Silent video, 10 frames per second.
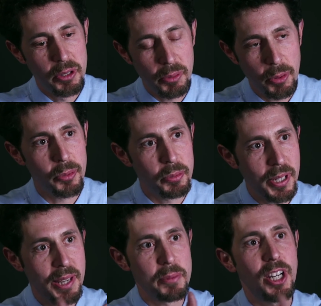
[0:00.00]
We
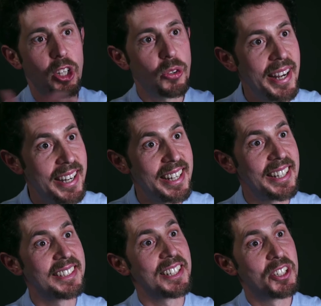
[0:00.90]
became an accredited
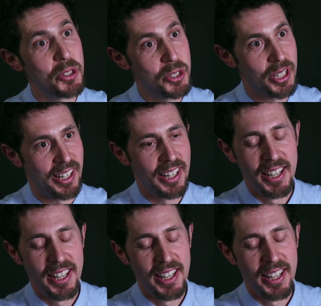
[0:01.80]
institution.